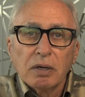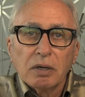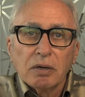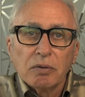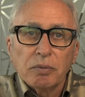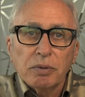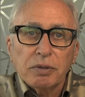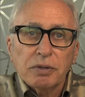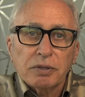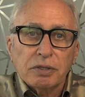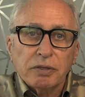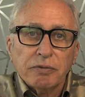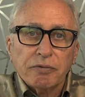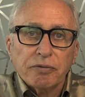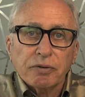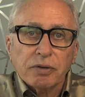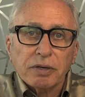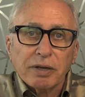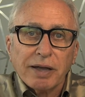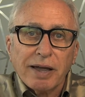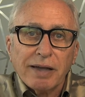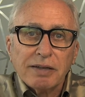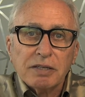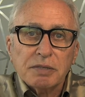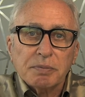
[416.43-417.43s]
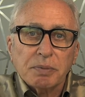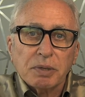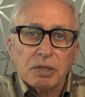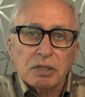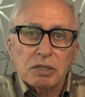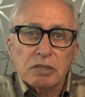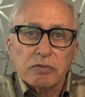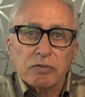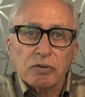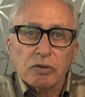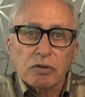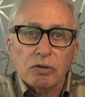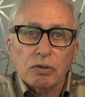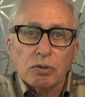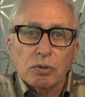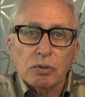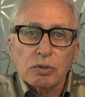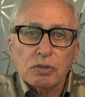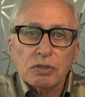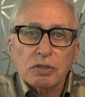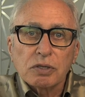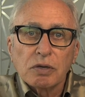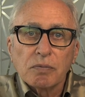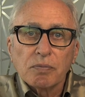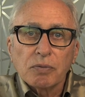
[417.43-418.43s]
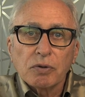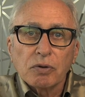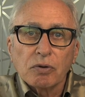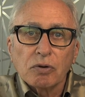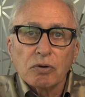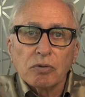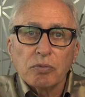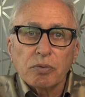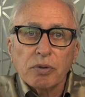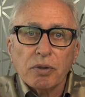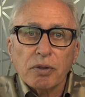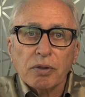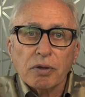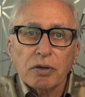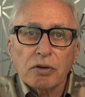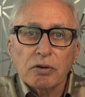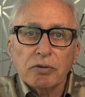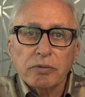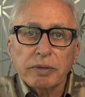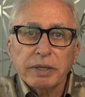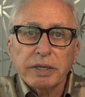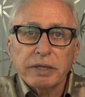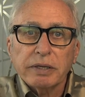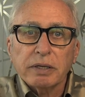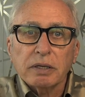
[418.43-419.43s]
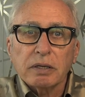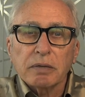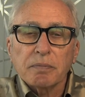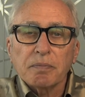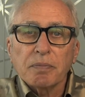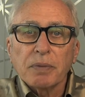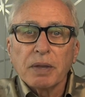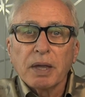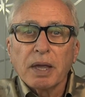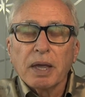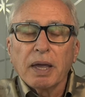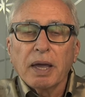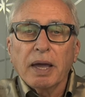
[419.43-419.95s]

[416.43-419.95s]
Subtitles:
with different aspects of a course or with the curriculum,